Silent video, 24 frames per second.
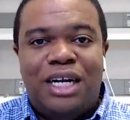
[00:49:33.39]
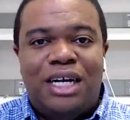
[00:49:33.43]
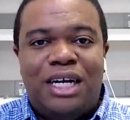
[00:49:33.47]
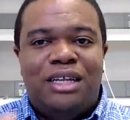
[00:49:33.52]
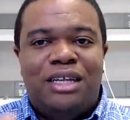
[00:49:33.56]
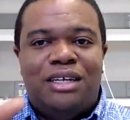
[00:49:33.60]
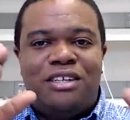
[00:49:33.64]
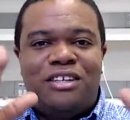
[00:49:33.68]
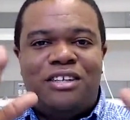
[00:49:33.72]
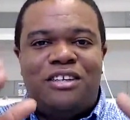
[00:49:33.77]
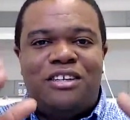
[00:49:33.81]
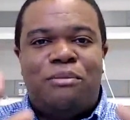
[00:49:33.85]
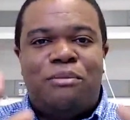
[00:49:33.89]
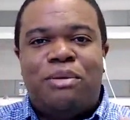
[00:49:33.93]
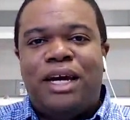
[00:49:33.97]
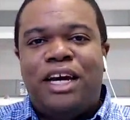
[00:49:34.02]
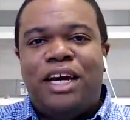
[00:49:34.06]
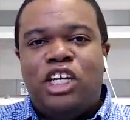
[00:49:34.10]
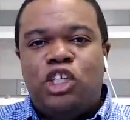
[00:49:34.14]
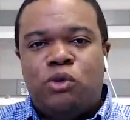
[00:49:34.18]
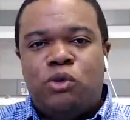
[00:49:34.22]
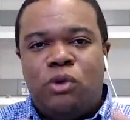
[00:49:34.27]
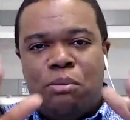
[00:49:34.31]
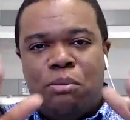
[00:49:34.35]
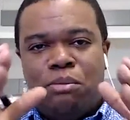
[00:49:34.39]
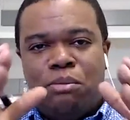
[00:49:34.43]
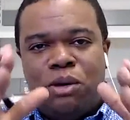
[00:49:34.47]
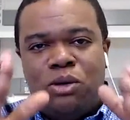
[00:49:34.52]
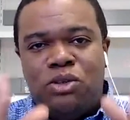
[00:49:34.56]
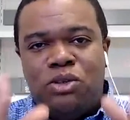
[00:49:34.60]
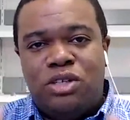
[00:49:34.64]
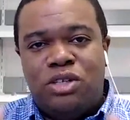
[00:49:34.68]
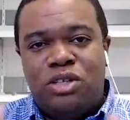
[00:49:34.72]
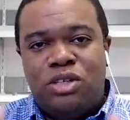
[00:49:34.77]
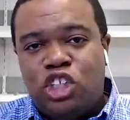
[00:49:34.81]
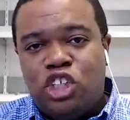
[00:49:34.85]
This is the page where
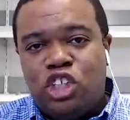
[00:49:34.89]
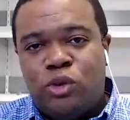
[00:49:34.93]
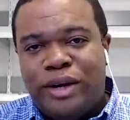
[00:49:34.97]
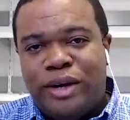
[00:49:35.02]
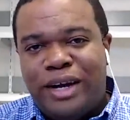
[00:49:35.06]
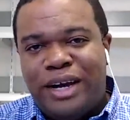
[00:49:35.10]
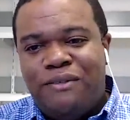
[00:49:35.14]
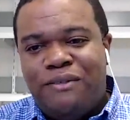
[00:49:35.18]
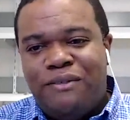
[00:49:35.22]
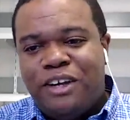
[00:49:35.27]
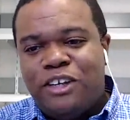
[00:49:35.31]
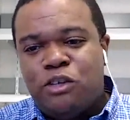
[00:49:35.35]
most of your traffic